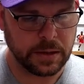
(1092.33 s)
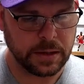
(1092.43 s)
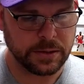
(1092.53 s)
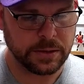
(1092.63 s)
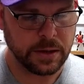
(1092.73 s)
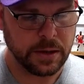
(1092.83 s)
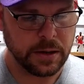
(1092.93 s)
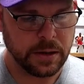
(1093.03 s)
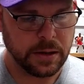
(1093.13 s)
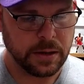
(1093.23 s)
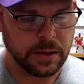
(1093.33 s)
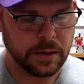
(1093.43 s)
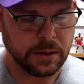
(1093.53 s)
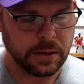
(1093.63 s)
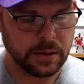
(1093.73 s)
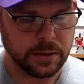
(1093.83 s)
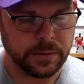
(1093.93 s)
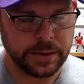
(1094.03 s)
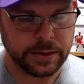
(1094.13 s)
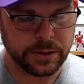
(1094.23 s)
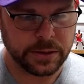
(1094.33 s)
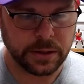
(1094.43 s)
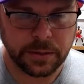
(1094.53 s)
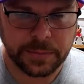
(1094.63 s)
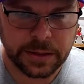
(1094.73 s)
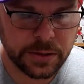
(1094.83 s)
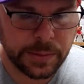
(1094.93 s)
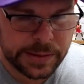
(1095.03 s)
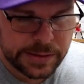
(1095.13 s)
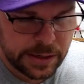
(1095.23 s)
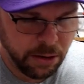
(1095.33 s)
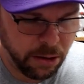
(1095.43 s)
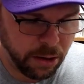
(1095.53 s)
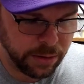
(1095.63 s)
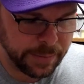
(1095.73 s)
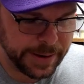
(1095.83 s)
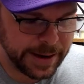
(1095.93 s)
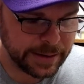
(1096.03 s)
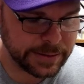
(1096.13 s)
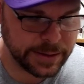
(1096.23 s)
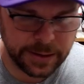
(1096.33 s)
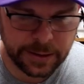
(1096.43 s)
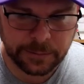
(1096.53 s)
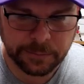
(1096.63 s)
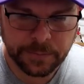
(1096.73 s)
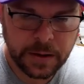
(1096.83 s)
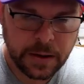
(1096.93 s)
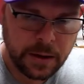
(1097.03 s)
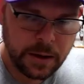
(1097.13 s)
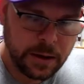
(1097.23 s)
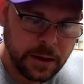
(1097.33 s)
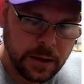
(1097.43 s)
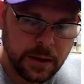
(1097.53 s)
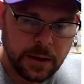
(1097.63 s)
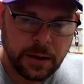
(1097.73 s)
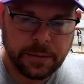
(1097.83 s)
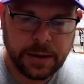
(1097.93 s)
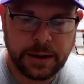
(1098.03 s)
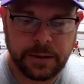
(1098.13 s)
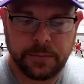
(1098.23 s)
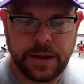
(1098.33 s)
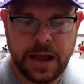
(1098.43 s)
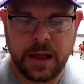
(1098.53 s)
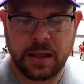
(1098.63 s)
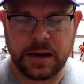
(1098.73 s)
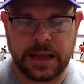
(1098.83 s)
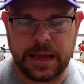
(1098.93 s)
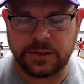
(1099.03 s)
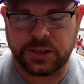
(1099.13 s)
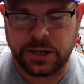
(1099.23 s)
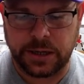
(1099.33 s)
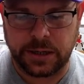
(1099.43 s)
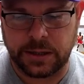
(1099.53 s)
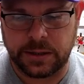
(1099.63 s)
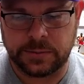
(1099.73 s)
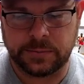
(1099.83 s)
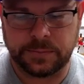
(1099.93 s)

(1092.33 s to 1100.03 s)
Let's lower that just a little bit so we can see all the packs here. All right. Allen Ginter.